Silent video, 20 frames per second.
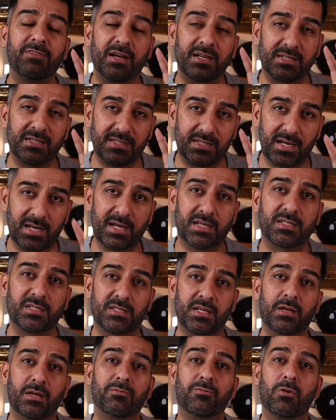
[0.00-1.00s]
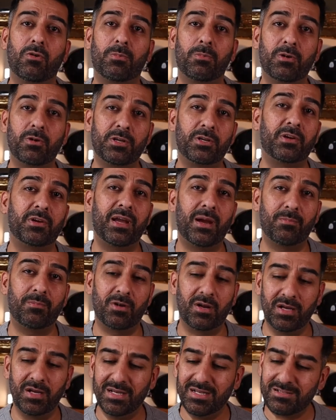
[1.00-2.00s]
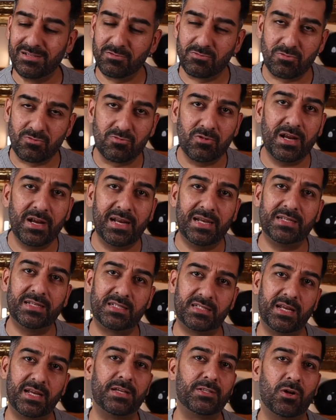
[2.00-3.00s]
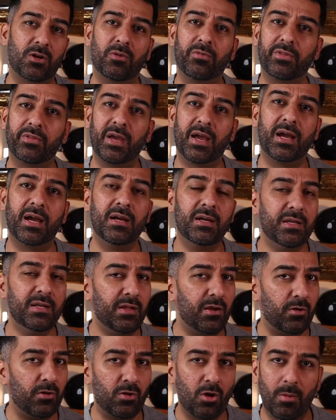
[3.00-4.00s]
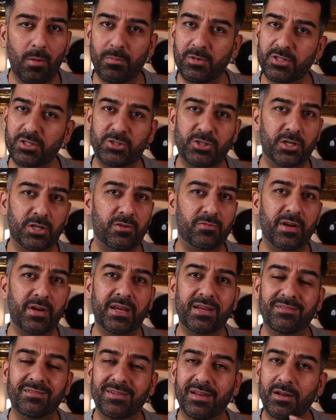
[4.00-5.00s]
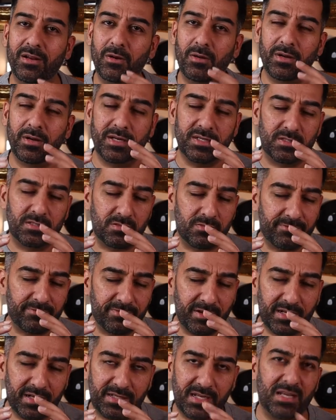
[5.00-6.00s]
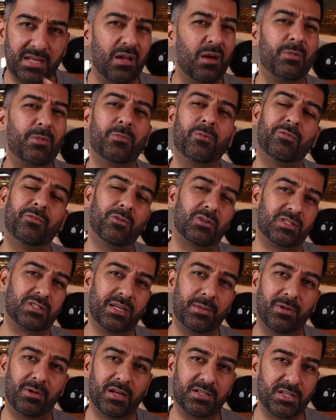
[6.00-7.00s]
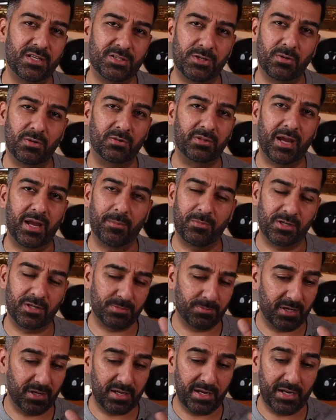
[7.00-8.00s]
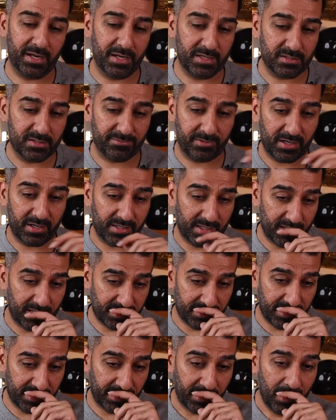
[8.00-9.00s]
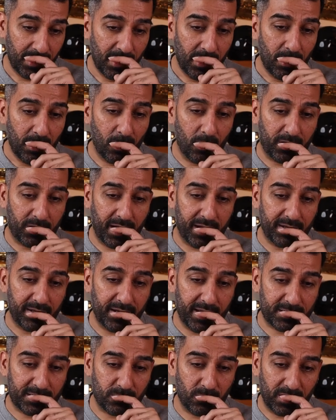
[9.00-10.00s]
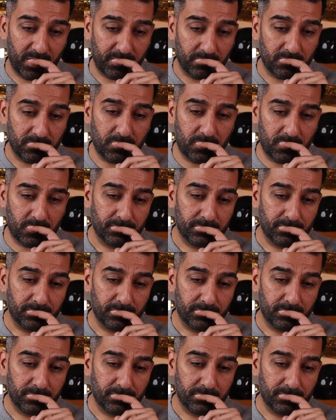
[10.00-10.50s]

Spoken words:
fantastic for putting your camera, really stays on there, not much juddering, you know, it's fantastic. I mean, we've got stabilization on cameras, but it is fantastic. Okay, next one.